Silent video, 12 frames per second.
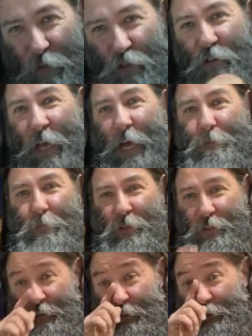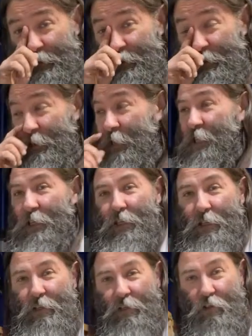the shop.
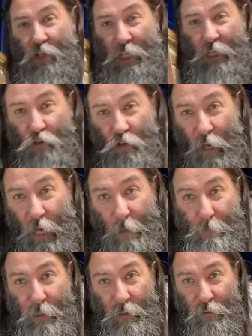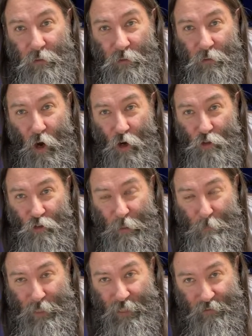Do you need a job? RJ
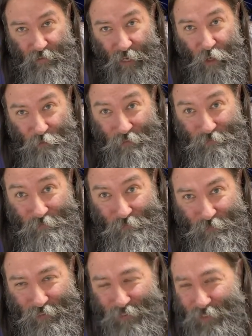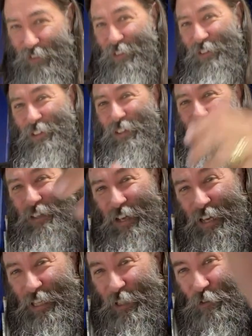Beantown? I need